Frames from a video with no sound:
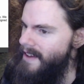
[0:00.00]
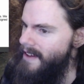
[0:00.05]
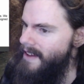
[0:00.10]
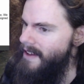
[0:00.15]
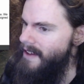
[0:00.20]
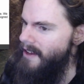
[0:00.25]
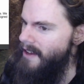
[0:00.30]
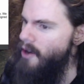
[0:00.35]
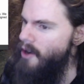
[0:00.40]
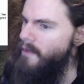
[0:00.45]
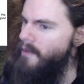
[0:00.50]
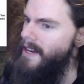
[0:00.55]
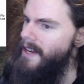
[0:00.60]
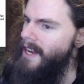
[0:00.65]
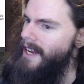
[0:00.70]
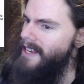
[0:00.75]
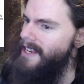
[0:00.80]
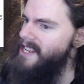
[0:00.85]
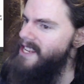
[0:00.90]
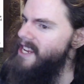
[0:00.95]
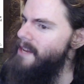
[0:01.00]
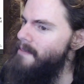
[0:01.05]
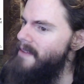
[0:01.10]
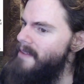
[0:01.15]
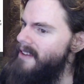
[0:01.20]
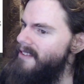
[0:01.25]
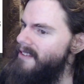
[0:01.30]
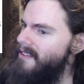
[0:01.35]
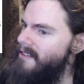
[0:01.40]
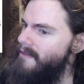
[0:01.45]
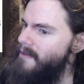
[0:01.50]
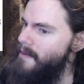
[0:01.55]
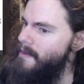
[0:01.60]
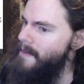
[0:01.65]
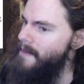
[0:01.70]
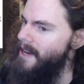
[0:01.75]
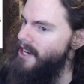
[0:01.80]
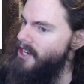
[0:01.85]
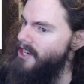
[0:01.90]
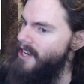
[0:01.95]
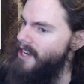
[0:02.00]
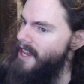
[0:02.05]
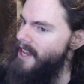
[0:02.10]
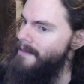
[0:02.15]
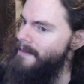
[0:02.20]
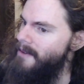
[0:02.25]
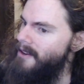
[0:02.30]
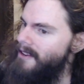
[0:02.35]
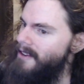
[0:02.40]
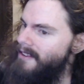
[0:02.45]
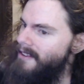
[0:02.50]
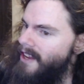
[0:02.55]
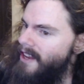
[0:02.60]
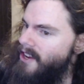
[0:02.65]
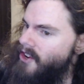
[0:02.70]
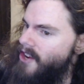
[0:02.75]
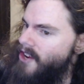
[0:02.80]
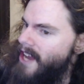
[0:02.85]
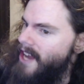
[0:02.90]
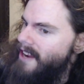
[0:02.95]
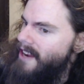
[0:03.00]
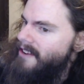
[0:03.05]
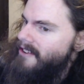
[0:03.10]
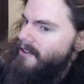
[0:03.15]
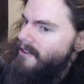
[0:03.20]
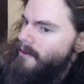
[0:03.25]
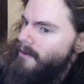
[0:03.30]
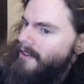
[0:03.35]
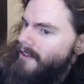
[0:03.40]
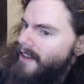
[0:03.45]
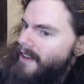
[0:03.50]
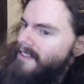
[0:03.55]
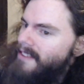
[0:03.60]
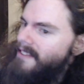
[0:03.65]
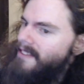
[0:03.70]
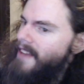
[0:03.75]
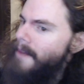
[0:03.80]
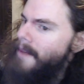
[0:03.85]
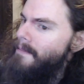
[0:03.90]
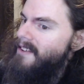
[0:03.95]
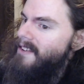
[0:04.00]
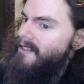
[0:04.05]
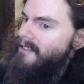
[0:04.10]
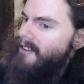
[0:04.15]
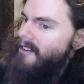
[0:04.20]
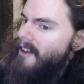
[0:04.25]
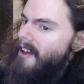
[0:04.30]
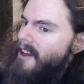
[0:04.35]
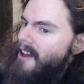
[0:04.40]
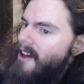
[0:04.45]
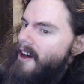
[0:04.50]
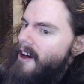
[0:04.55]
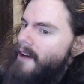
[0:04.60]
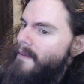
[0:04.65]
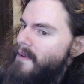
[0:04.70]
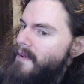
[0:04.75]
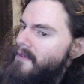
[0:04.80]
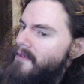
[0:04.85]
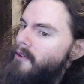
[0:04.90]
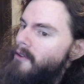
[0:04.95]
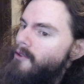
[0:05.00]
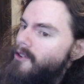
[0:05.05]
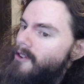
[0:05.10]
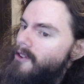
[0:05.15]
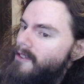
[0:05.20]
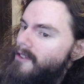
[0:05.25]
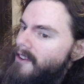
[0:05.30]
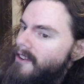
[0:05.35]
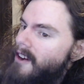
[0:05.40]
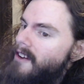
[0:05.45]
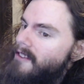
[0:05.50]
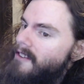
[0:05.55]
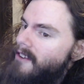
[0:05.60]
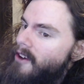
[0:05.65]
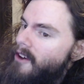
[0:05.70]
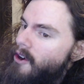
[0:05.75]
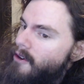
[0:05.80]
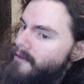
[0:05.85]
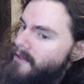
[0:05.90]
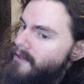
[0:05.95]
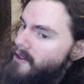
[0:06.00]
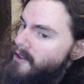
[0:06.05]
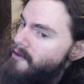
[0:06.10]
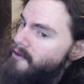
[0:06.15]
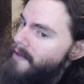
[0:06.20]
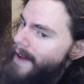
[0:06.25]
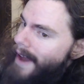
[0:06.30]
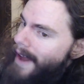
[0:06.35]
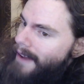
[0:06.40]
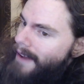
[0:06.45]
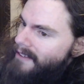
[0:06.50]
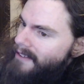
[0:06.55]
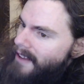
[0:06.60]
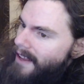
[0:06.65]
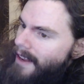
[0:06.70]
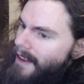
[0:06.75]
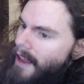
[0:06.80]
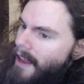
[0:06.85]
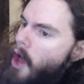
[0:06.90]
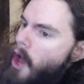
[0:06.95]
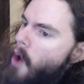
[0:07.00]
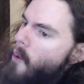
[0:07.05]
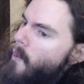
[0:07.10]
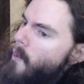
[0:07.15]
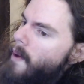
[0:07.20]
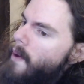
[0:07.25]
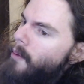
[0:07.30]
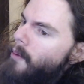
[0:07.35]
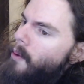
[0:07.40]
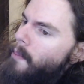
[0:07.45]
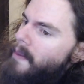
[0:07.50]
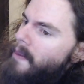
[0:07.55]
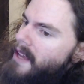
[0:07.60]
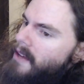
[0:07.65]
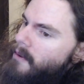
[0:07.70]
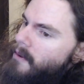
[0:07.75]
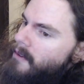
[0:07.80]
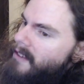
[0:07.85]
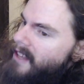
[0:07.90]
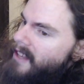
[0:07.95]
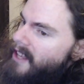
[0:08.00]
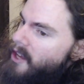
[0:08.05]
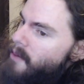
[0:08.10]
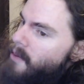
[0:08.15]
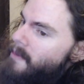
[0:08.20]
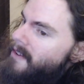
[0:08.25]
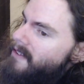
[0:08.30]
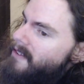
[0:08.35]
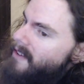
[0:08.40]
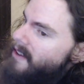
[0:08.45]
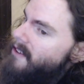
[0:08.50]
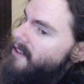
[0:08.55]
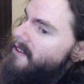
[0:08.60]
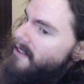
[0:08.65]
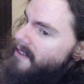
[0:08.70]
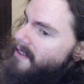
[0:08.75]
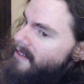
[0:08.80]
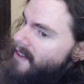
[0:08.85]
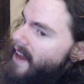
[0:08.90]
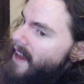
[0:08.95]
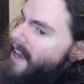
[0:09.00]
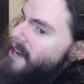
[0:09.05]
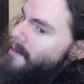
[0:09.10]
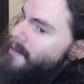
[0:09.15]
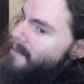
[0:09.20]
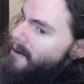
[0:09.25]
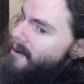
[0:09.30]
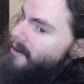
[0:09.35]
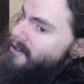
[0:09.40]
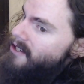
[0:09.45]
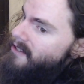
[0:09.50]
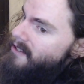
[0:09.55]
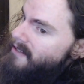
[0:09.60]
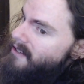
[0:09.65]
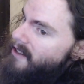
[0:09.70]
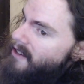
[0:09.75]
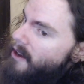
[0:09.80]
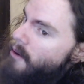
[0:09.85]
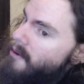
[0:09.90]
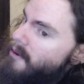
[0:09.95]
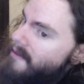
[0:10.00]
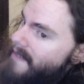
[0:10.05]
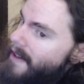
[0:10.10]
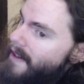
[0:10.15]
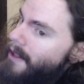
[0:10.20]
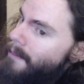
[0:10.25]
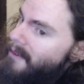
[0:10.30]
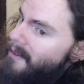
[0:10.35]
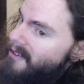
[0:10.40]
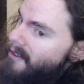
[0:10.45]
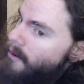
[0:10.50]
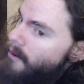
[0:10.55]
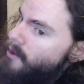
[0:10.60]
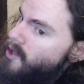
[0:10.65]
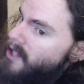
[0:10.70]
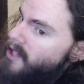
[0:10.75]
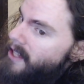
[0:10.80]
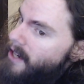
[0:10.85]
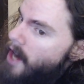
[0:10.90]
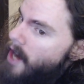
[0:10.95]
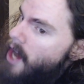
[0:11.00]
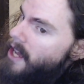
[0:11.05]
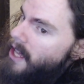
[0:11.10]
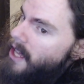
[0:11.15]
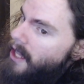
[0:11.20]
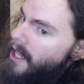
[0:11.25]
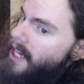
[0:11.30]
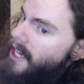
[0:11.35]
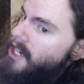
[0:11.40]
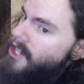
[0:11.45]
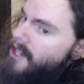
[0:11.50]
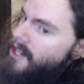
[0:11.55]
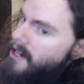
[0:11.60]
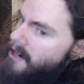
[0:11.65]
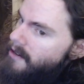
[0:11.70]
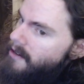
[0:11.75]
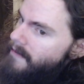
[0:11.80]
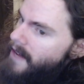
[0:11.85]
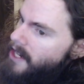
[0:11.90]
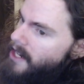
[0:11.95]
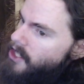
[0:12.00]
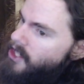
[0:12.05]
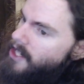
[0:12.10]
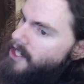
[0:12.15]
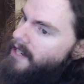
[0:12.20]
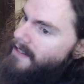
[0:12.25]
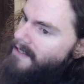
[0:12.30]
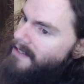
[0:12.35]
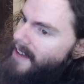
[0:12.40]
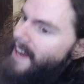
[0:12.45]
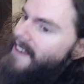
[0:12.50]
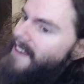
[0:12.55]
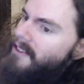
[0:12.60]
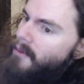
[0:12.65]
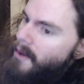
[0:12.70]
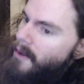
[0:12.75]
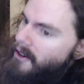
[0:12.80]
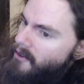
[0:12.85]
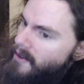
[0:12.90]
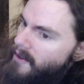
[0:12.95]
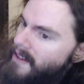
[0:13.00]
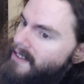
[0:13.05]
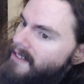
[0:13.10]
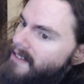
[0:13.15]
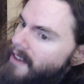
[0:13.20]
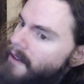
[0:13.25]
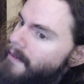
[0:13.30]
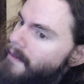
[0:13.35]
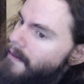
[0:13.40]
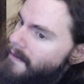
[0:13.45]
COVID 19 misinformation, immunization attitudes, and acceptance of a future SARS CoV 2 vaccine, we will be using human centered design approaches to co develop a social inoculation intervention designed to increase self